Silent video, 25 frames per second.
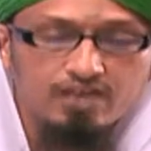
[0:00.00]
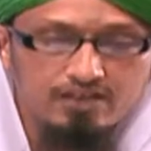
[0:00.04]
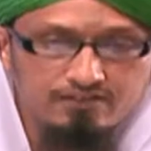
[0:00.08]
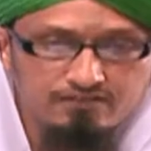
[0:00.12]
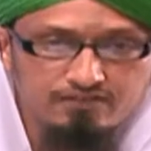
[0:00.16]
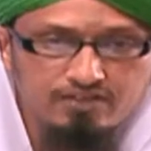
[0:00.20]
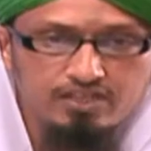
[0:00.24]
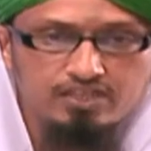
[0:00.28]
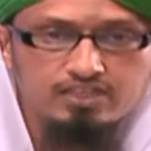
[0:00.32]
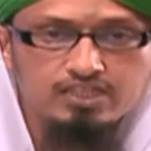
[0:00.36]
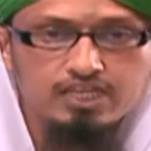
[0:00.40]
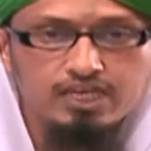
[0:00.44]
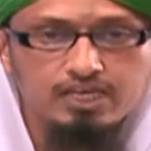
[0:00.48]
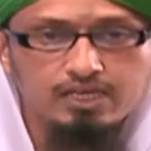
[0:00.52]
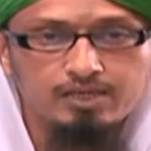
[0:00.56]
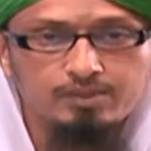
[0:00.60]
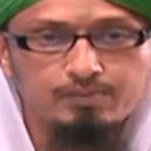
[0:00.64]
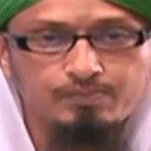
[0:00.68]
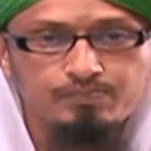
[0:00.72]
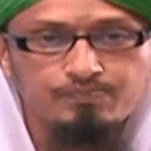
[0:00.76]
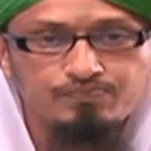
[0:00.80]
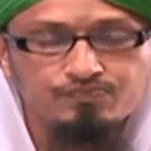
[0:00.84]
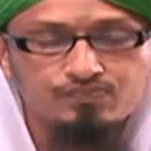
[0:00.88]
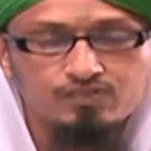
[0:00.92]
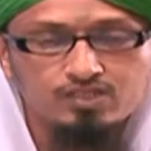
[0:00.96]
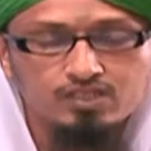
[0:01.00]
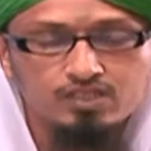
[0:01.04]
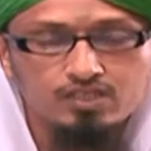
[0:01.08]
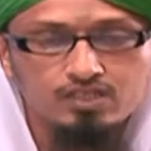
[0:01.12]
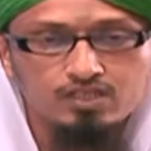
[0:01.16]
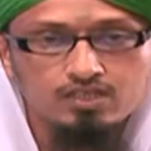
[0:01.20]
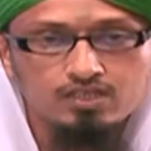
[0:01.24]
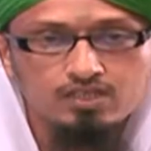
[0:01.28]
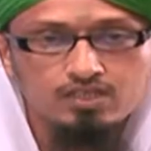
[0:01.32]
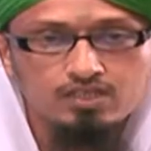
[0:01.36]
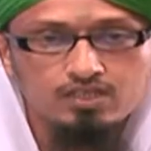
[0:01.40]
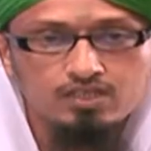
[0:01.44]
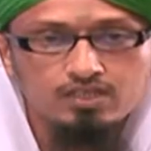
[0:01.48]
everything,
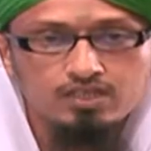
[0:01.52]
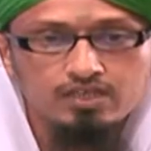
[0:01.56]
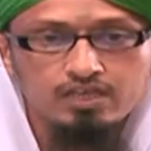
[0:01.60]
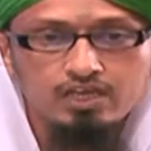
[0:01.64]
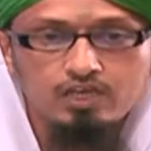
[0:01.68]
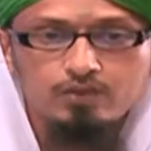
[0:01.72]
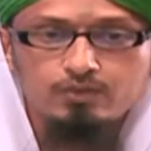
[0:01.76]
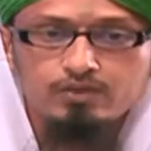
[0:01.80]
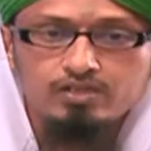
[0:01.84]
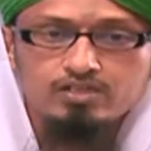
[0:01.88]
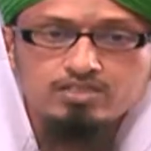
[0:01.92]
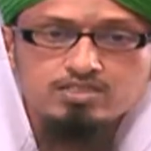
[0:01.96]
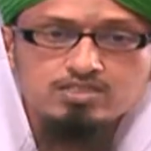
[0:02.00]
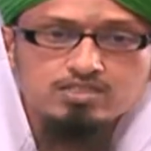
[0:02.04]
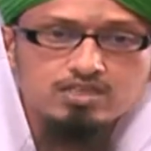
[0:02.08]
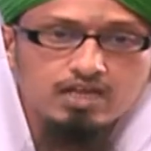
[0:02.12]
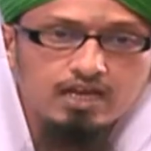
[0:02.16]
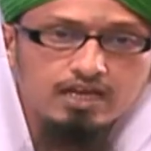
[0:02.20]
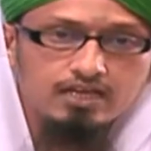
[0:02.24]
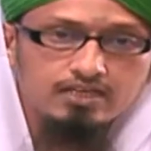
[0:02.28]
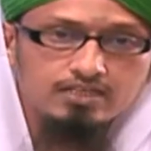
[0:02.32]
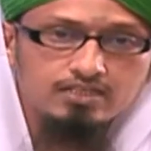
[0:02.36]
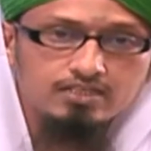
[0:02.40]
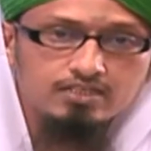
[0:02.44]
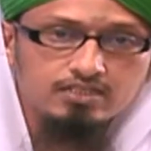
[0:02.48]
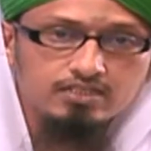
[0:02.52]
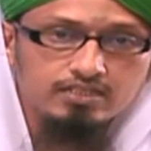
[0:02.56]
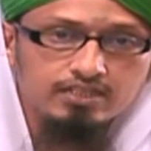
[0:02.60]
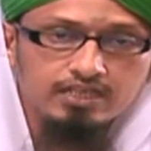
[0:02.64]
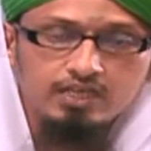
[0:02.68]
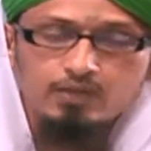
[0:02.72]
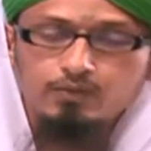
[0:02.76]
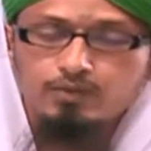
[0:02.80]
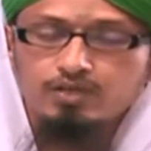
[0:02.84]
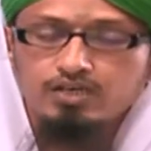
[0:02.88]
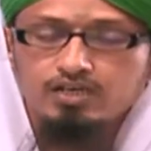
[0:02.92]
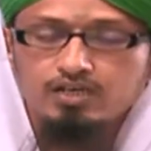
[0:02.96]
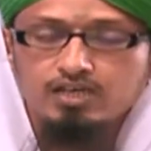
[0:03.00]
He
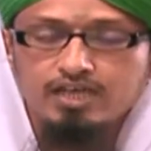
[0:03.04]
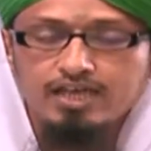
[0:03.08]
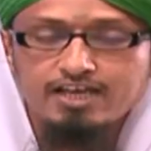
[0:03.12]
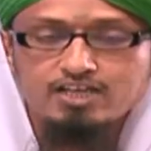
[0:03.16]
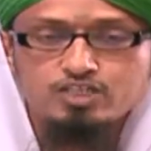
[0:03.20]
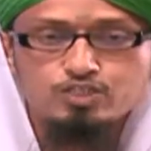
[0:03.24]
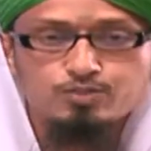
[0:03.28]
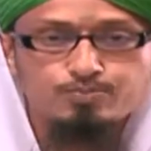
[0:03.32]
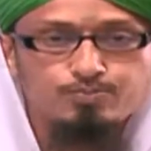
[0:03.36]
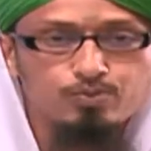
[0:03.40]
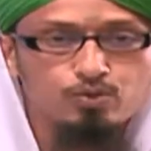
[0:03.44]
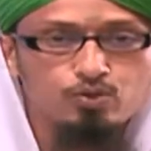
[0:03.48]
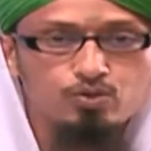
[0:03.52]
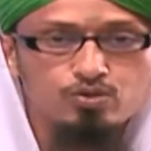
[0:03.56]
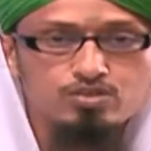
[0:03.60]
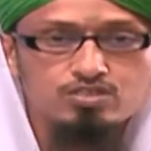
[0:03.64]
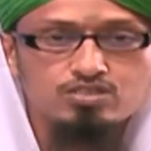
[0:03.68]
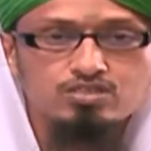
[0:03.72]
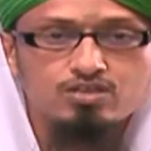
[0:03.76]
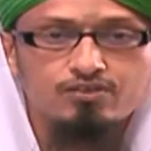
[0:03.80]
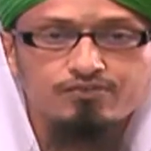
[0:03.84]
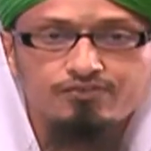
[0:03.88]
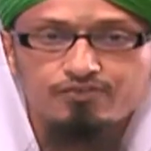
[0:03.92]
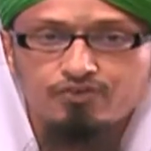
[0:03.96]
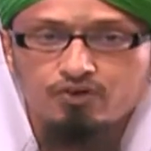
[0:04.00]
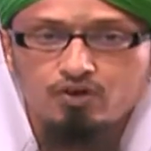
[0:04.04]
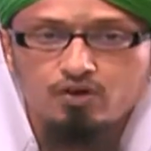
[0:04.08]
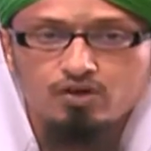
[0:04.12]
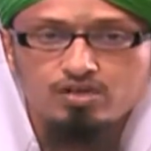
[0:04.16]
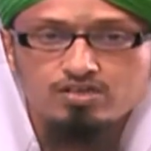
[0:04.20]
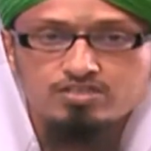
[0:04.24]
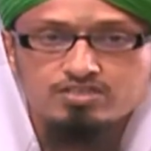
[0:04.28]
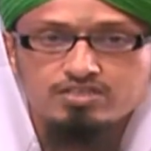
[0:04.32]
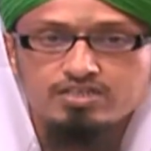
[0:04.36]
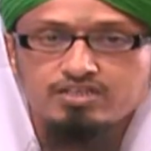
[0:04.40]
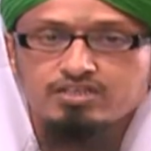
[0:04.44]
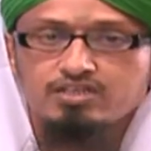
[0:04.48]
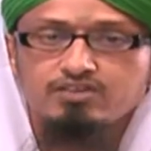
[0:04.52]
will expose the
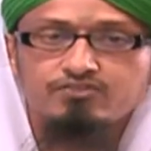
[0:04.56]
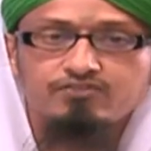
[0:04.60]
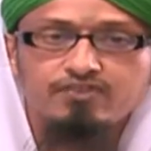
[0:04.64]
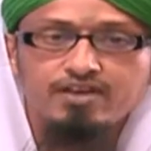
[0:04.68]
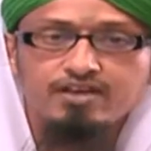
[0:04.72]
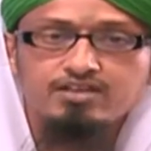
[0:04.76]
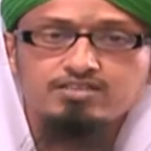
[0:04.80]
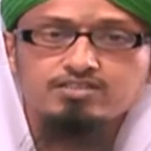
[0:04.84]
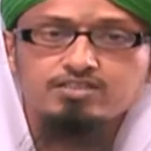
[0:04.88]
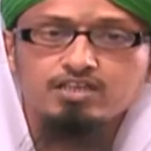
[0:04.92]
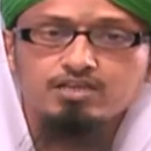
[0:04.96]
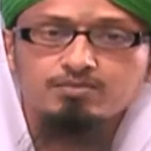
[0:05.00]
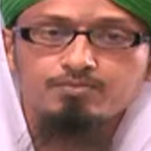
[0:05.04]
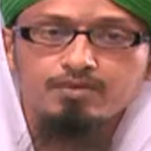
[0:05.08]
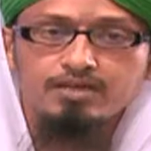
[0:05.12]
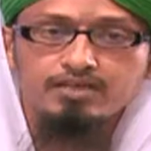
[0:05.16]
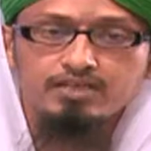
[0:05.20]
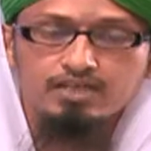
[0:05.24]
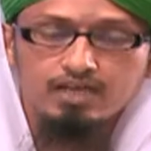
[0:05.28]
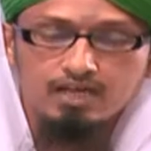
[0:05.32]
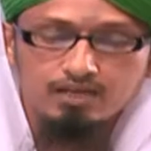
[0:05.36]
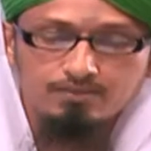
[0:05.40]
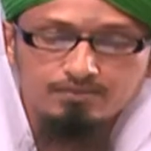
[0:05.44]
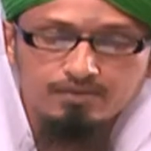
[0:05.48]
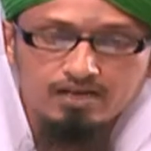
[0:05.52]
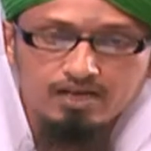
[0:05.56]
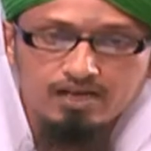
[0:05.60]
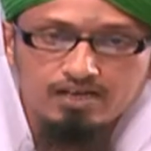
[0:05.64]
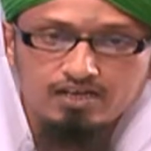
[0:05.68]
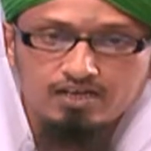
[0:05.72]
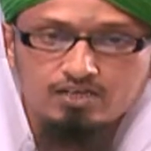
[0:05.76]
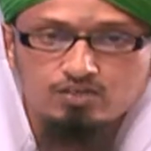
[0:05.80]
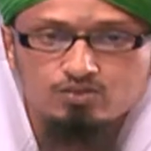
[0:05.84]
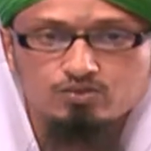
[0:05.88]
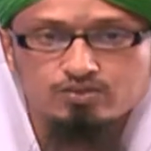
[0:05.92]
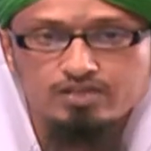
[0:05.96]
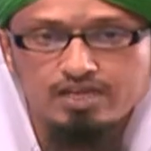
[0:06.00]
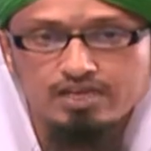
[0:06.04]
faults and defects in my amal
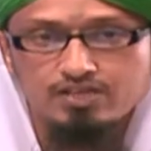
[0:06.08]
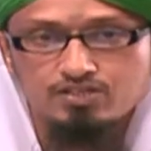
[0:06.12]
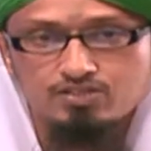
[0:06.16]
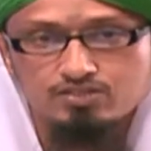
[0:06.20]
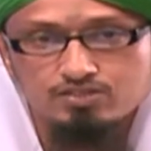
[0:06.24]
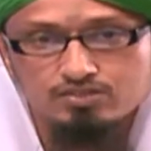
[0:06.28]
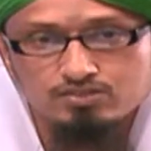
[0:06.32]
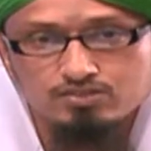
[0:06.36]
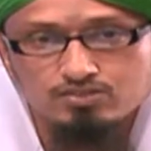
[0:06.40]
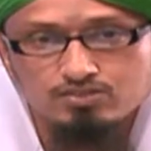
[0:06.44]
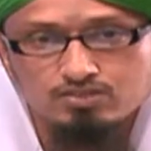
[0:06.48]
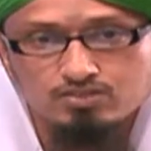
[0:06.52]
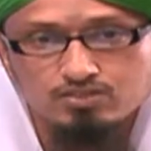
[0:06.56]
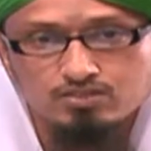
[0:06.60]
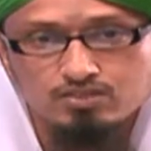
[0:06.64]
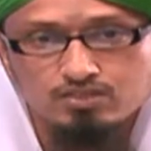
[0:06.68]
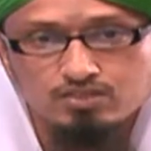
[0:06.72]
and good actions.